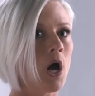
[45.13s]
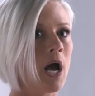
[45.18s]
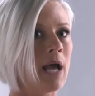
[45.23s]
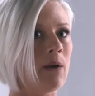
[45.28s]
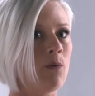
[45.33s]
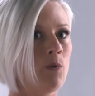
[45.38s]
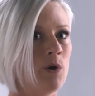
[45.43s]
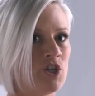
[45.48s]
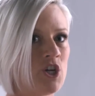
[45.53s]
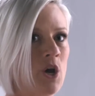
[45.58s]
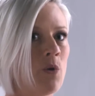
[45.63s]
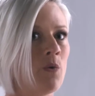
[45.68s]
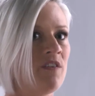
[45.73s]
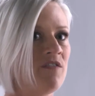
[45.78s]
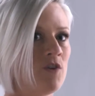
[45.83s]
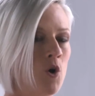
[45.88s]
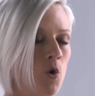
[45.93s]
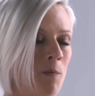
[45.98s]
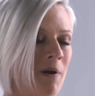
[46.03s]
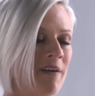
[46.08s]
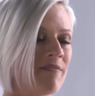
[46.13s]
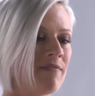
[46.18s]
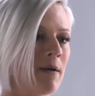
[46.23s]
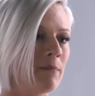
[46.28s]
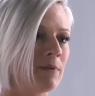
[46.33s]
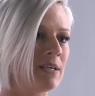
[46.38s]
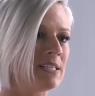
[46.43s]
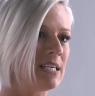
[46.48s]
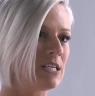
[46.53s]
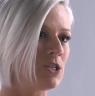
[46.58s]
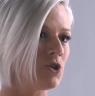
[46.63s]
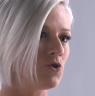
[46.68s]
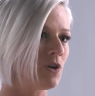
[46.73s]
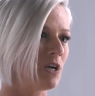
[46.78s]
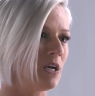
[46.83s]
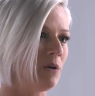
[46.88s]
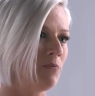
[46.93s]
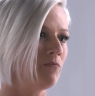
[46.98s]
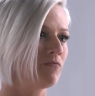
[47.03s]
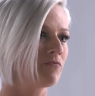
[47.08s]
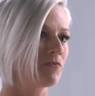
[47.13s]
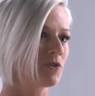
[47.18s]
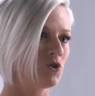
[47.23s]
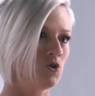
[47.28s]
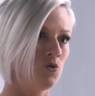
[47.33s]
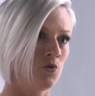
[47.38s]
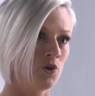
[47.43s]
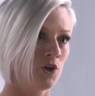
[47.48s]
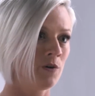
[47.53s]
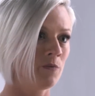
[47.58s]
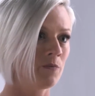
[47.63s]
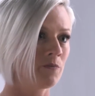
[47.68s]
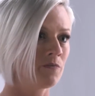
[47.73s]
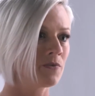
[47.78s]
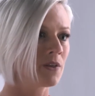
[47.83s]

I wish I would have known my family's history sooner.